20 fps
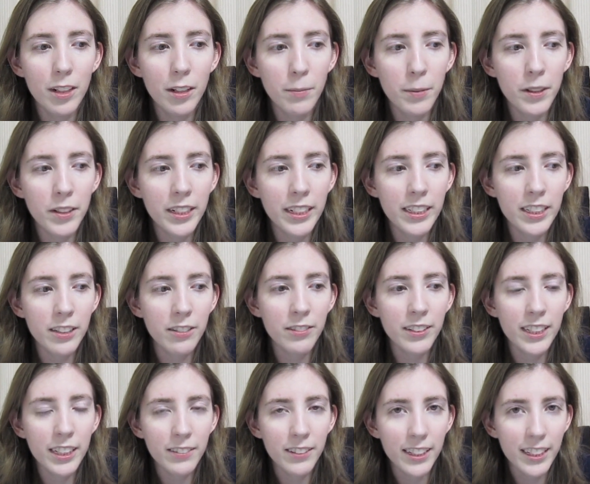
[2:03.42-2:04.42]
Buildings are
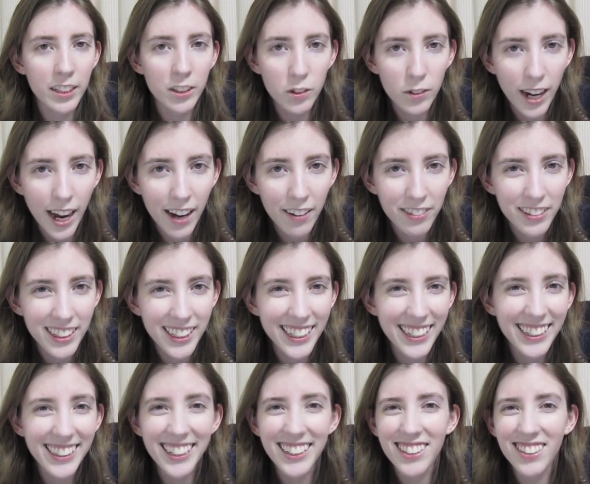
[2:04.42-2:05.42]
really, really
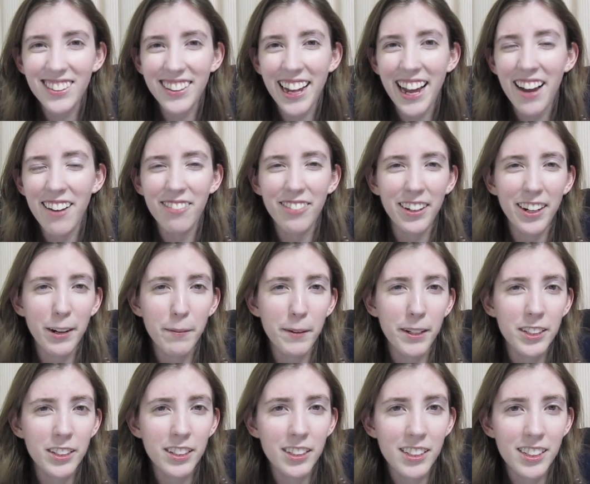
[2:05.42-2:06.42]
drafty. They don't have very
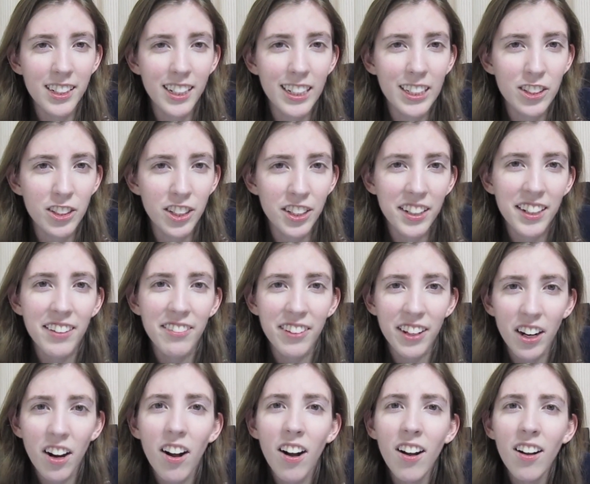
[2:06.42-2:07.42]
much insulation, if
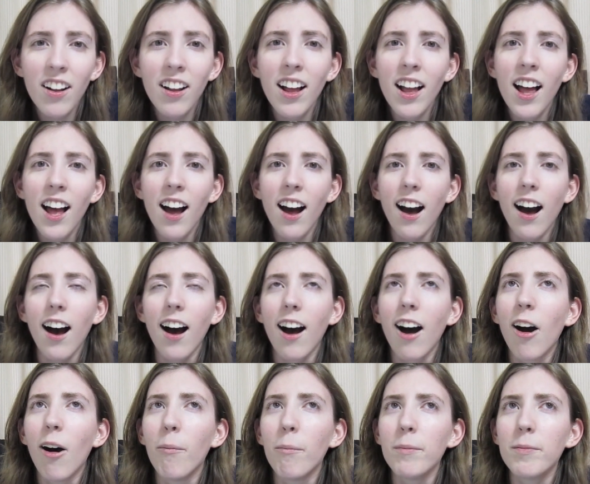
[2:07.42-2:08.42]
at all.
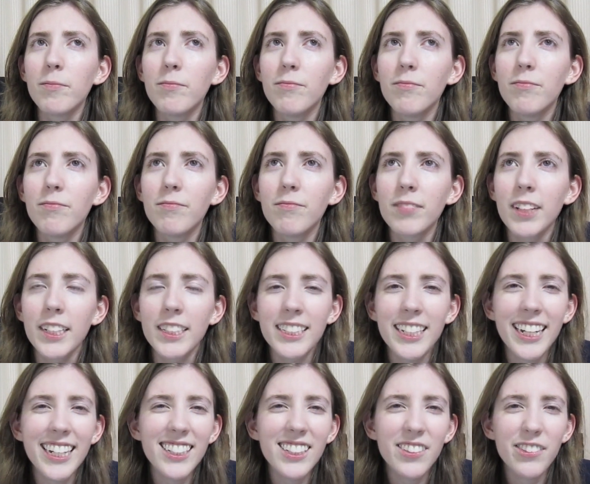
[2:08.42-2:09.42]
They
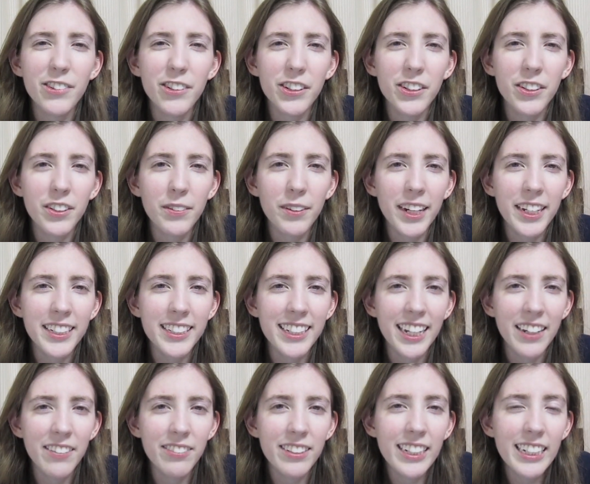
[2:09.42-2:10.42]
say it's for earthquake
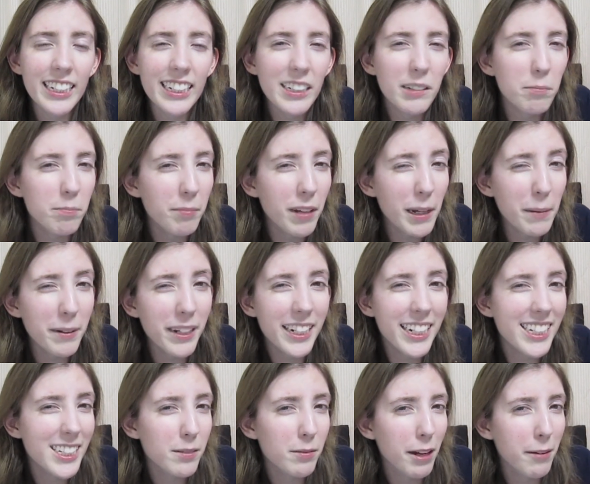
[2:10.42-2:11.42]
safety. Maybe it
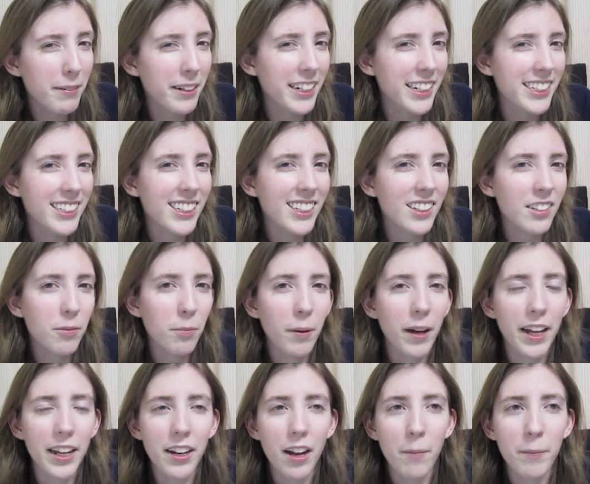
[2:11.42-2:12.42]
is, maybe it isn't,
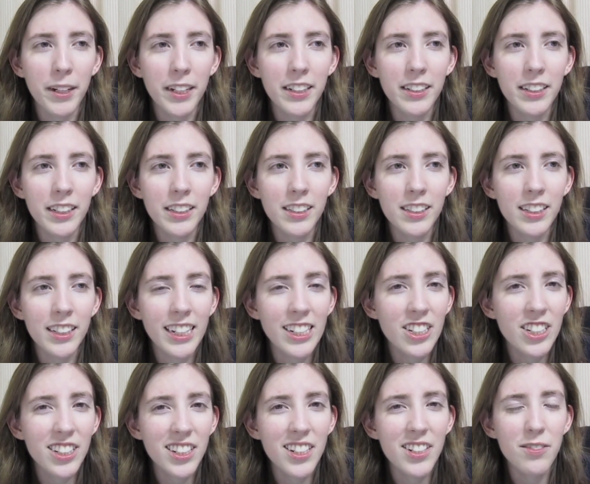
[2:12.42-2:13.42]
but I mean,
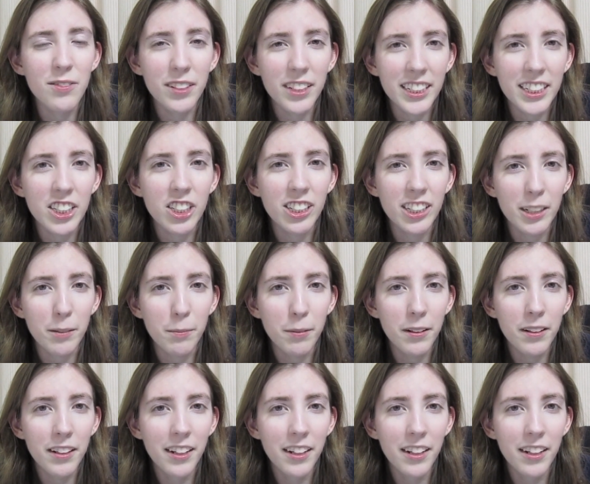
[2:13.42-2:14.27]
insulation is really cheap.